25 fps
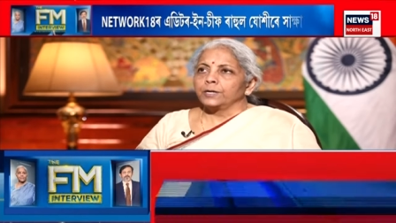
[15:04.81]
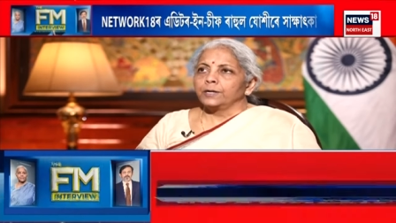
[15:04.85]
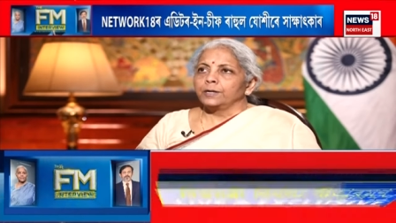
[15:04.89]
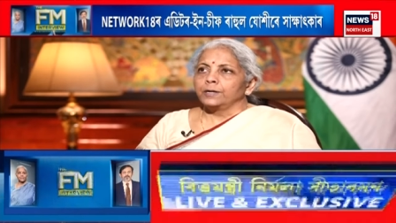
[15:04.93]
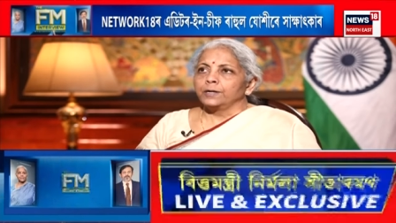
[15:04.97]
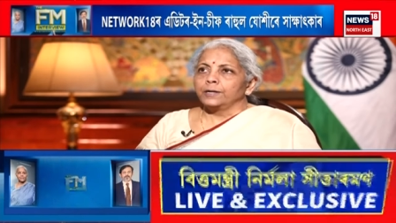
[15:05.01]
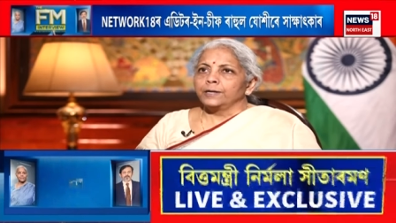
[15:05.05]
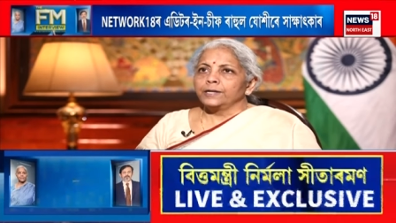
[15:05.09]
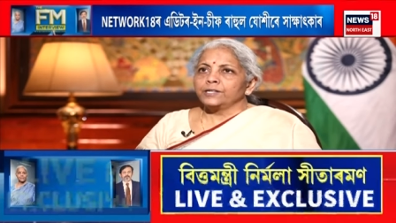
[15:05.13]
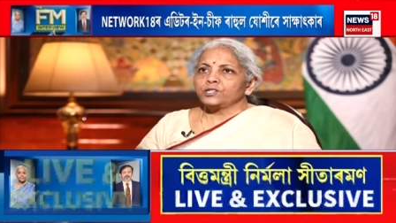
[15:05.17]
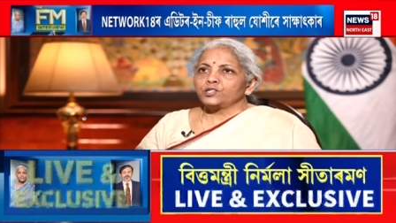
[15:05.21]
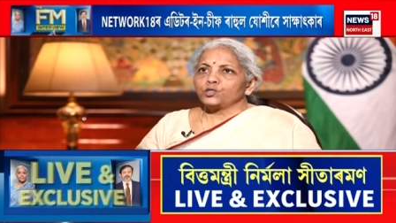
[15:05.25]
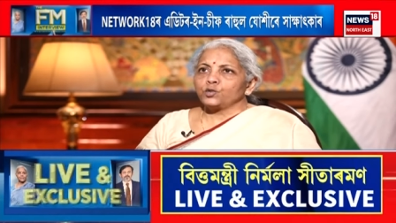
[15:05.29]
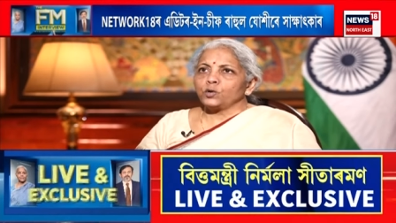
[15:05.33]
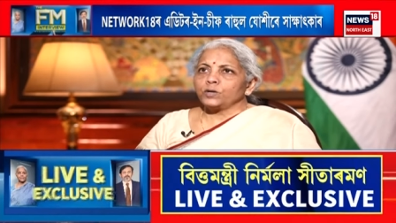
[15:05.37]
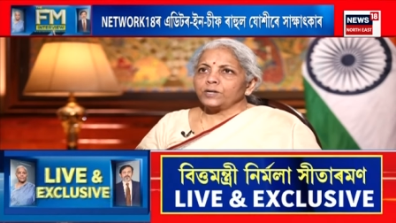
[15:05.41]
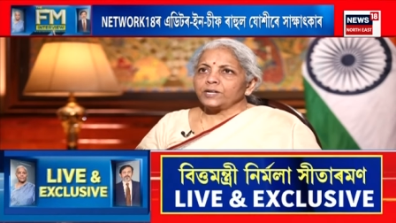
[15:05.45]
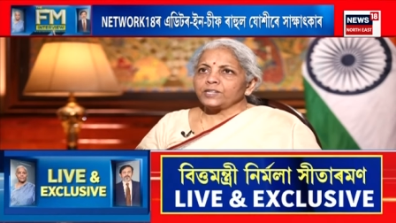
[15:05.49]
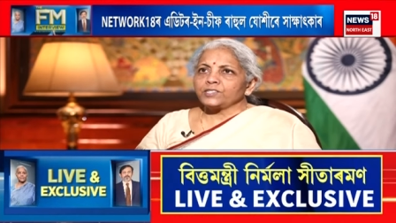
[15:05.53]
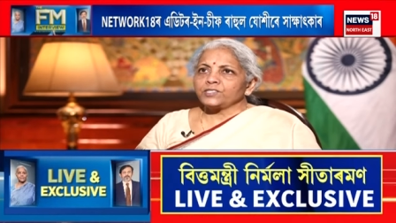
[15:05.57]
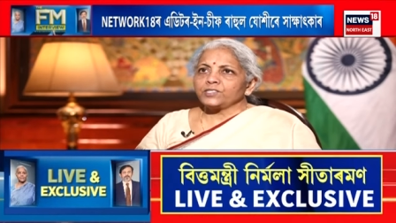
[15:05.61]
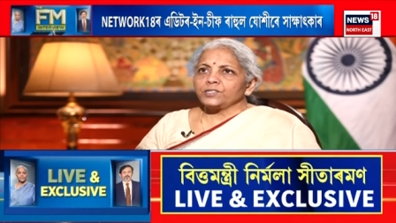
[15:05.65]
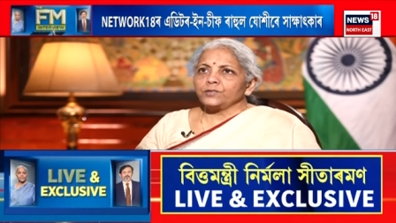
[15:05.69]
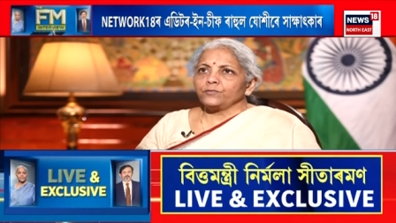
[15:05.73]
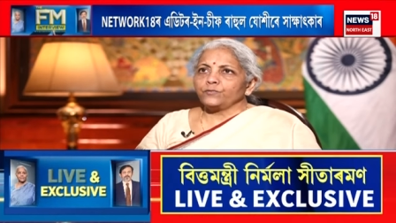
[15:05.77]
It's not
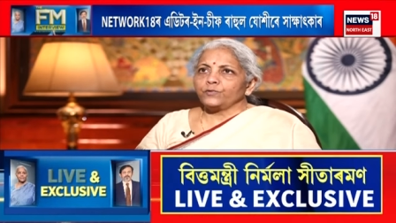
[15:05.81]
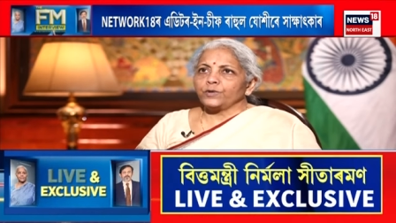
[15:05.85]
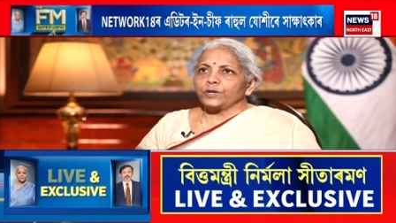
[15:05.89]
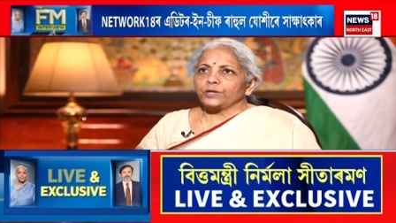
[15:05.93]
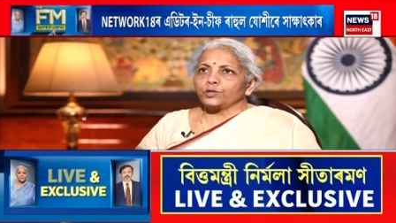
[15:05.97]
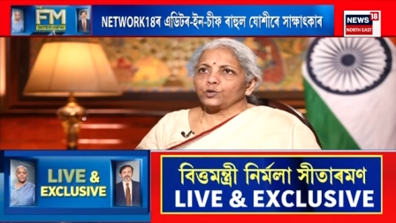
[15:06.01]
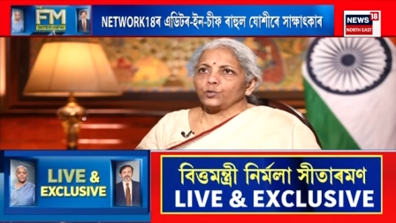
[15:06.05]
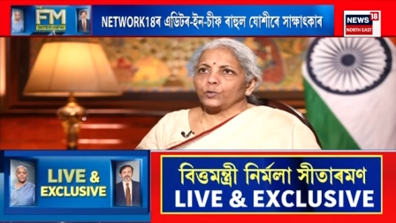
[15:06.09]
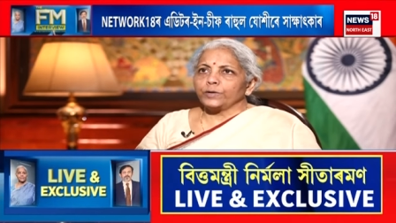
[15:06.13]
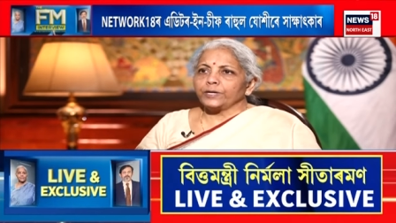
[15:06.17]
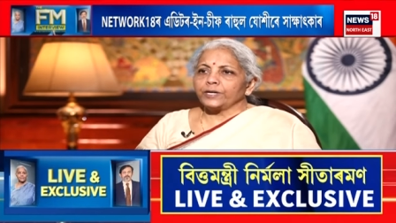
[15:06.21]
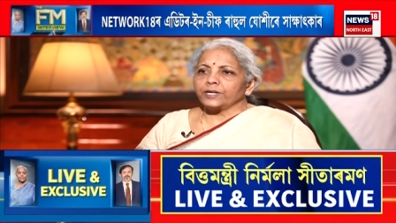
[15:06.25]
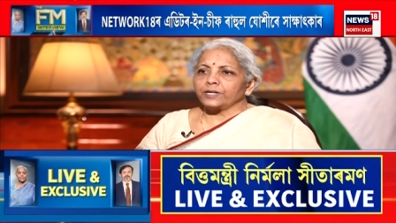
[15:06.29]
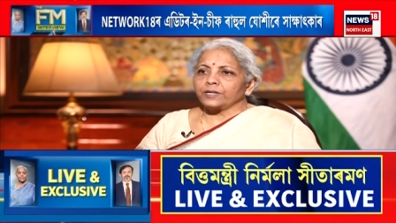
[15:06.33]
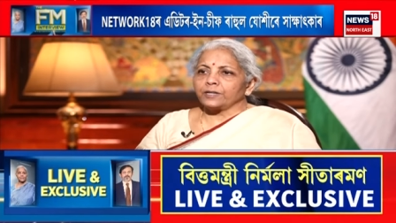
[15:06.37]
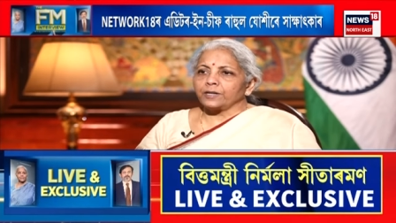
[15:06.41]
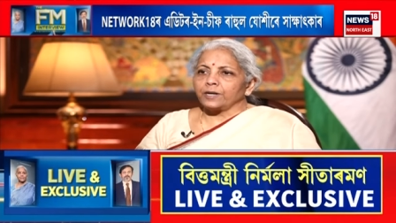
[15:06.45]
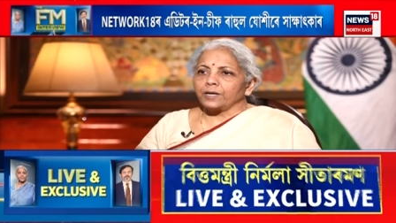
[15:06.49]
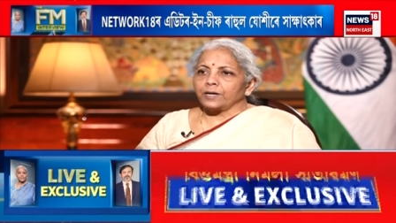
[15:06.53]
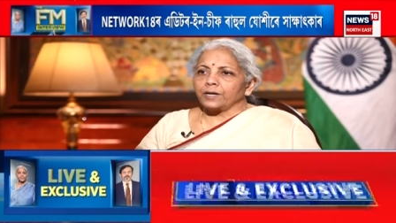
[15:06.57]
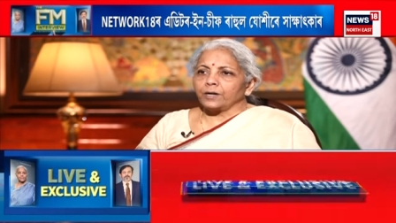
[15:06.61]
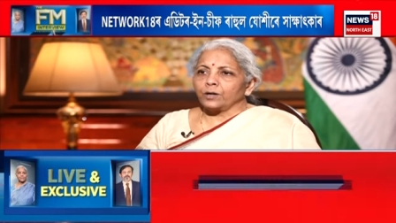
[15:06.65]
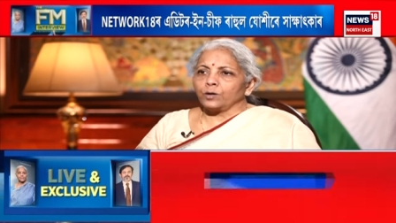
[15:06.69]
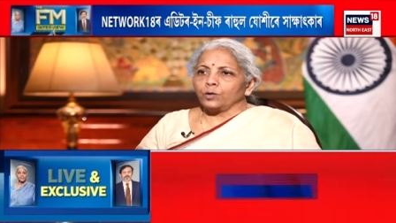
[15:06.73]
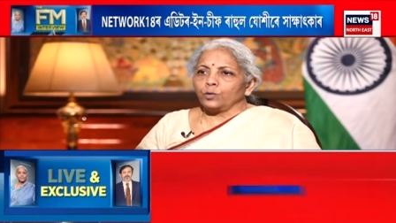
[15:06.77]
as if we are doing it
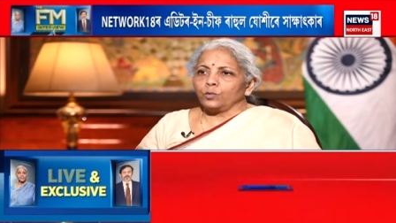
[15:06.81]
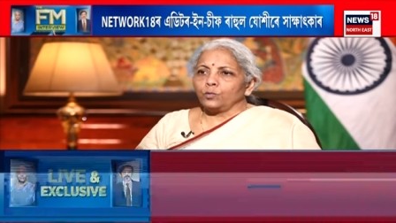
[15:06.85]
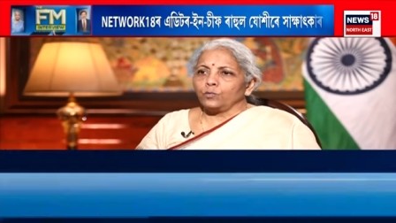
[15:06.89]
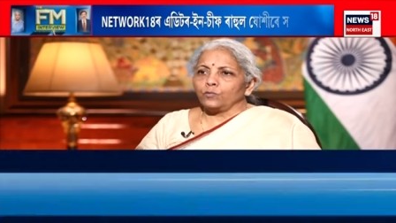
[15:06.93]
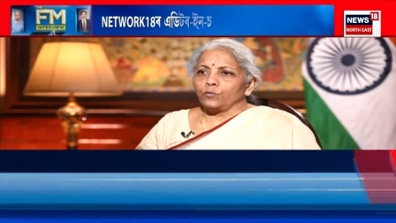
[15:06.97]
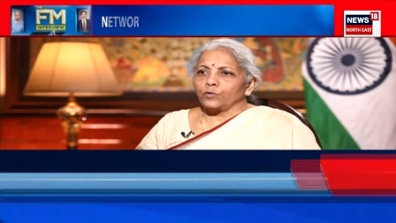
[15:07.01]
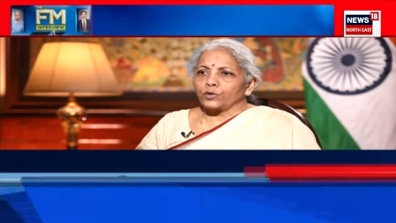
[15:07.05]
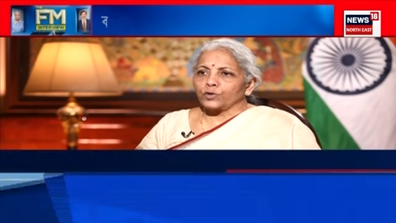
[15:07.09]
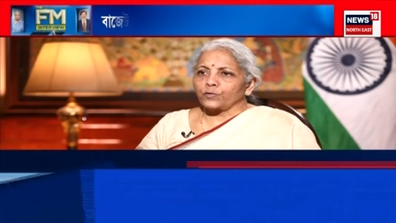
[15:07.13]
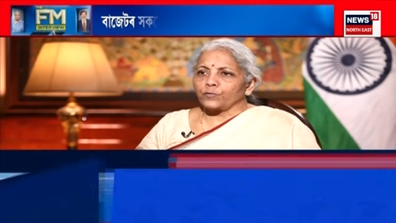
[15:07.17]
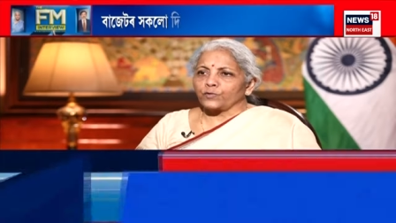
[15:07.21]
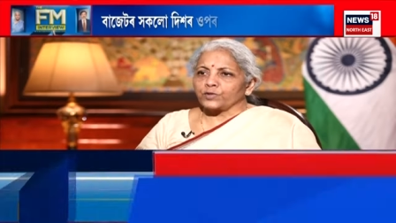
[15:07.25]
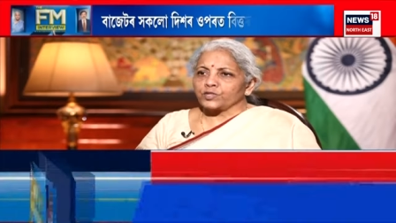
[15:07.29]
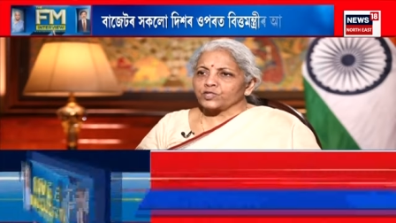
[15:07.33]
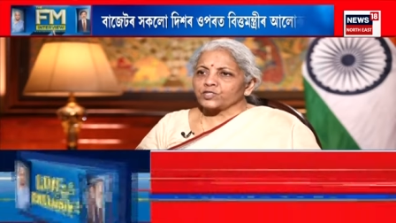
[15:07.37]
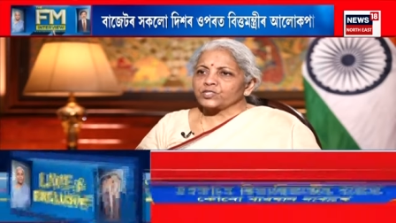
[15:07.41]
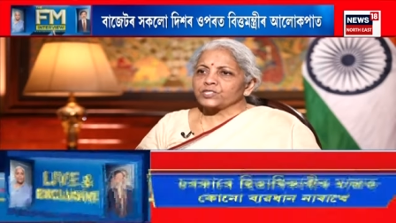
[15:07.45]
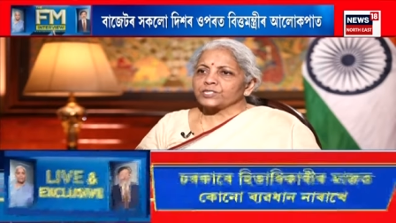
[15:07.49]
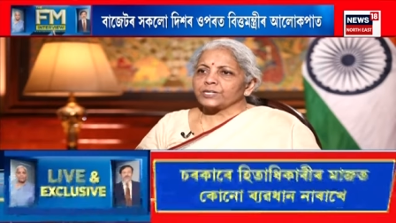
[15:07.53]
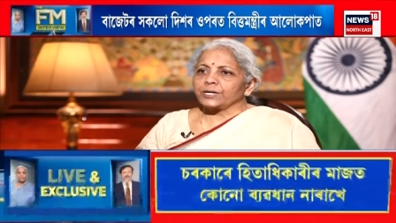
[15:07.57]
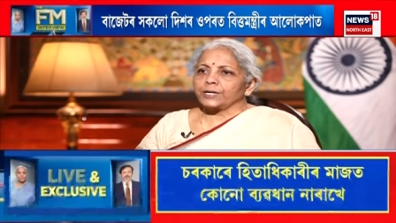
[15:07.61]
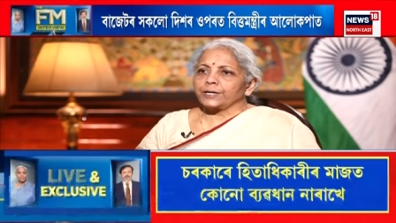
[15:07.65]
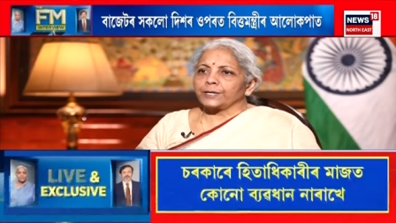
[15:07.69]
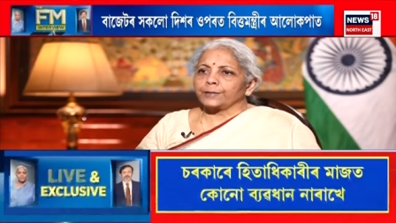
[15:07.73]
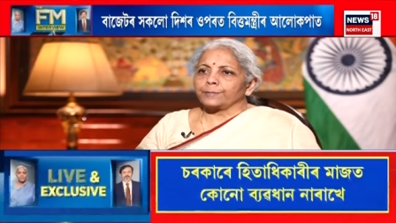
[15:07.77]
now for the first
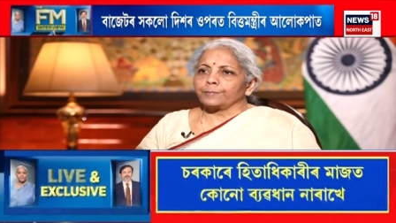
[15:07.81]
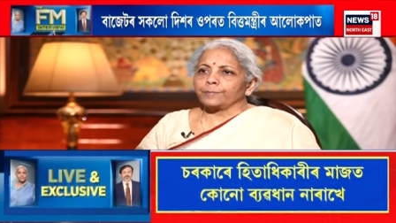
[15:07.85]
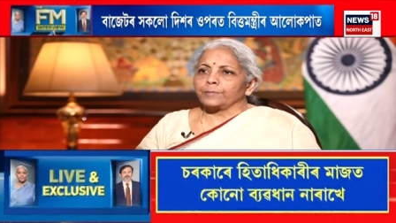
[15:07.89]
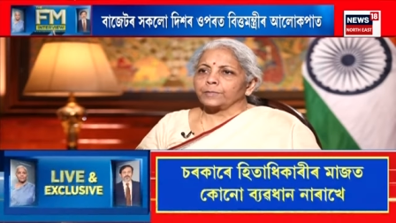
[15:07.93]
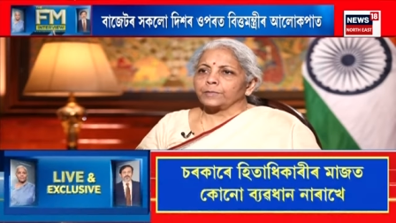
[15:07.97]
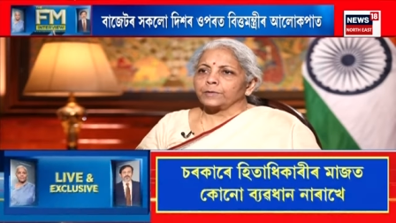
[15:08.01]
time.